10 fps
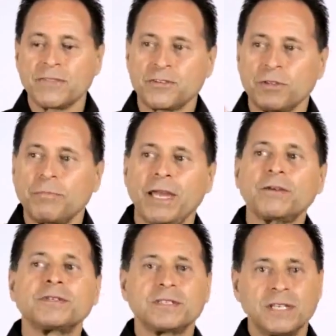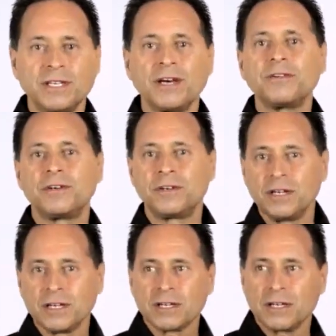So the pancreas is
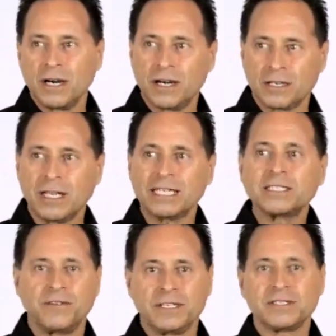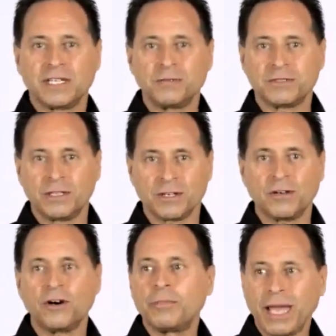another class of enzymes. They're
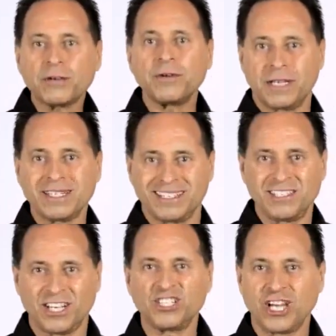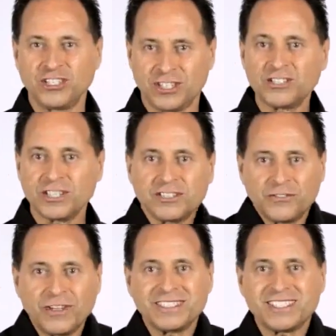called pancreatic
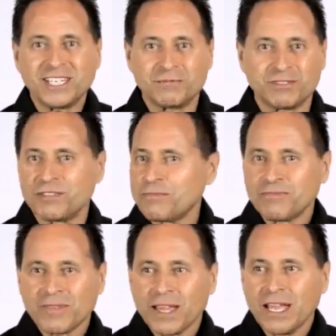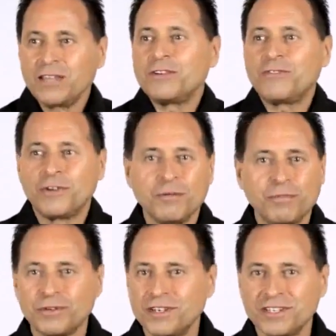digestive enzymes, and they're very
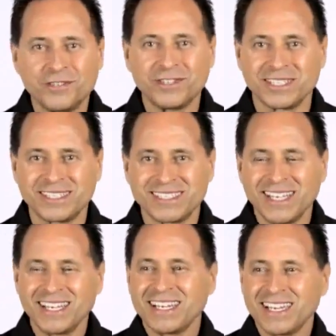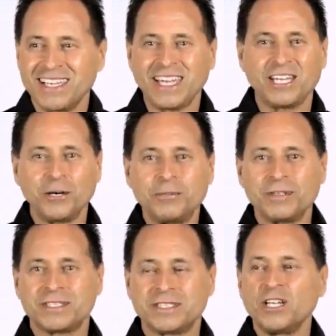important to us, and they help
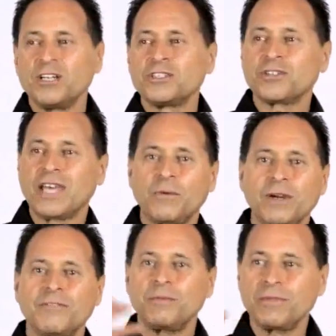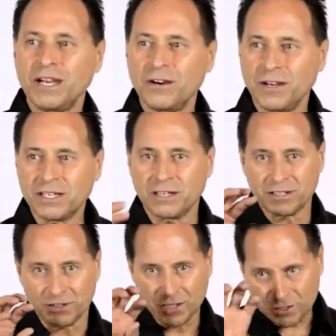us. So that way from there it
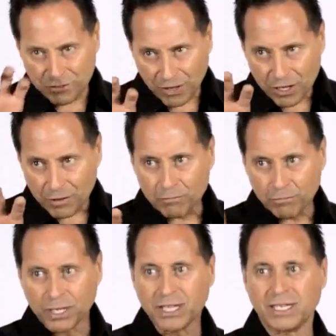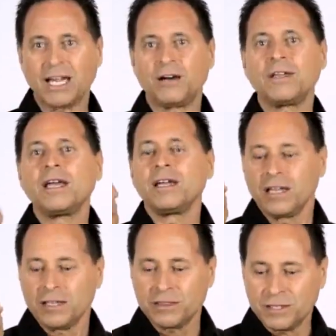can continue breaking down
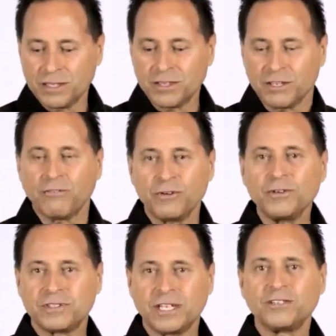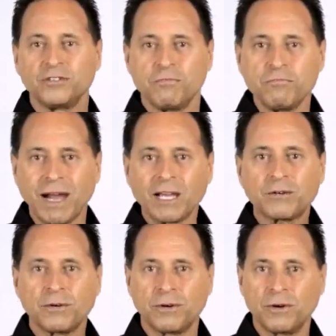the foods into
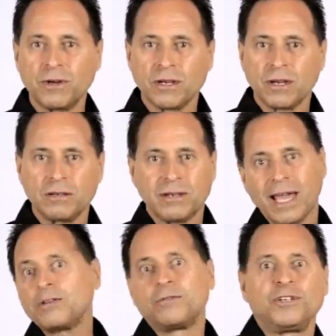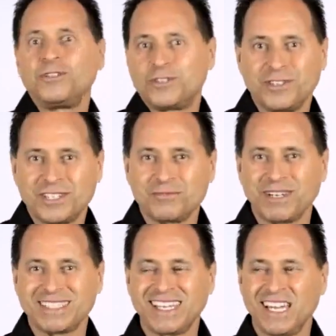micro nanonutrients, you
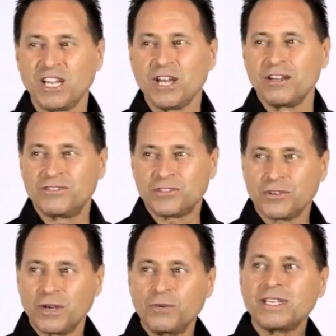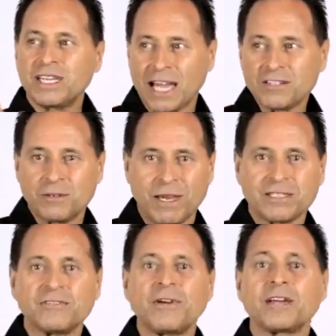might say. So then we can actually
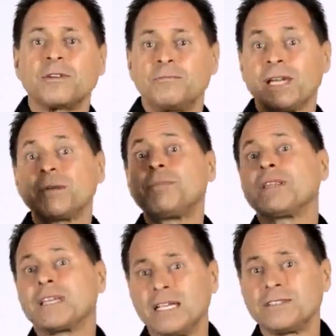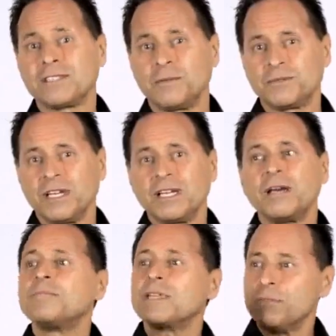manufacture metabolic enzymes.
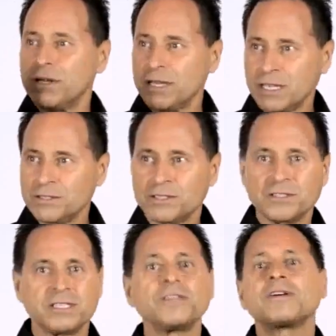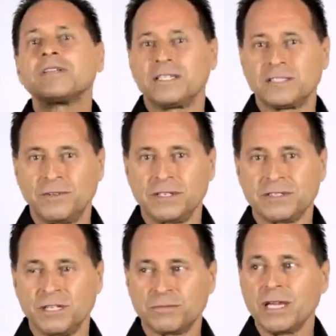Metabolic enzymes is another class of
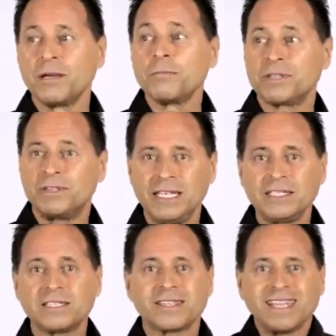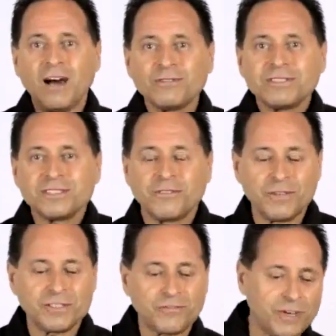enzymes. But these thousands
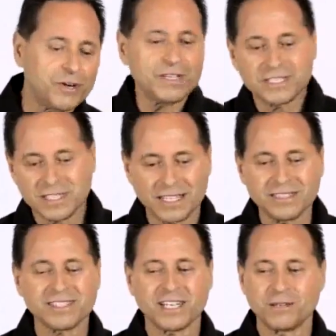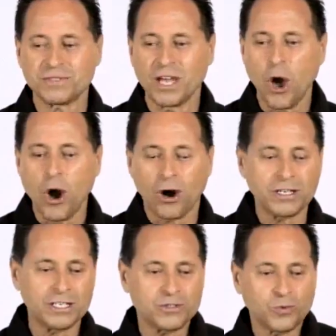of these various enzymes
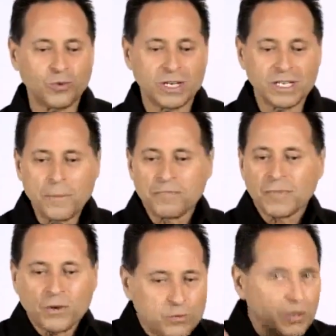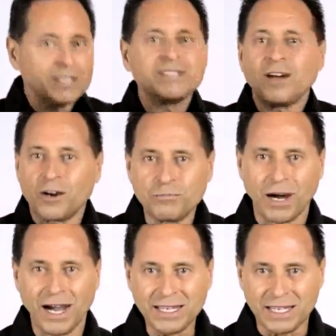is what runs our
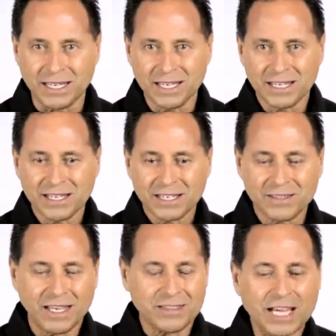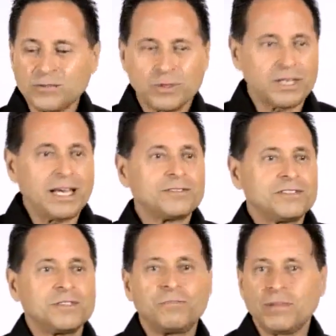body. That's what
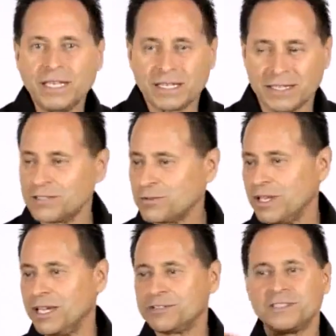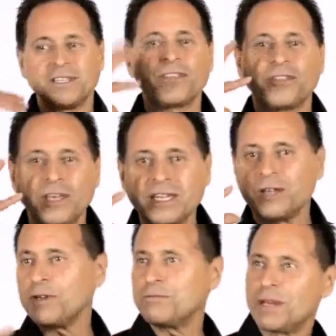allows us to blink. That's what allows us to think
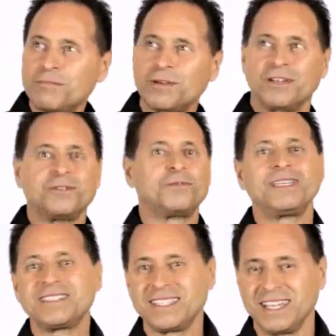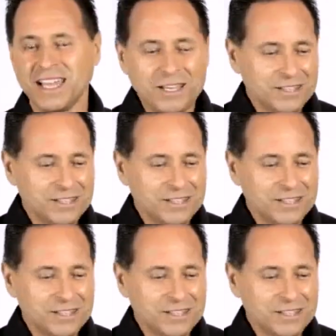and remember and reason.